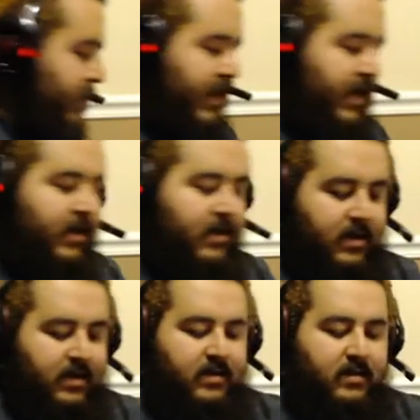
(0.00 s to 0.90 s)
My
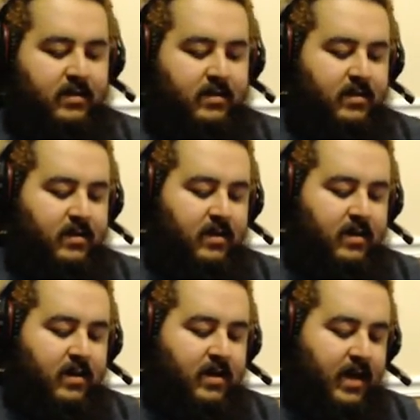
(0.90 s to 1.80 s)
goodness.
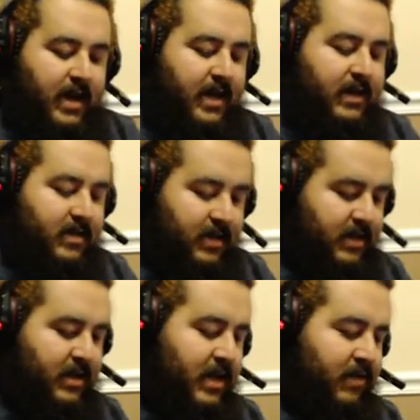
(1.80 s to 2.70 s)
I did
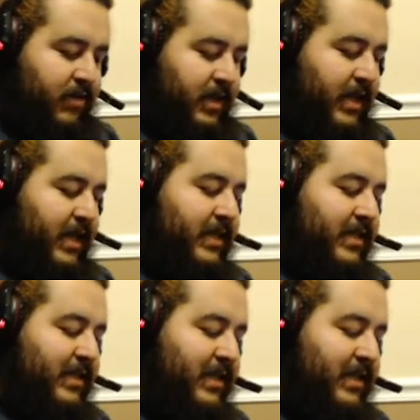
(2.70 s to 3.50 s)
not realize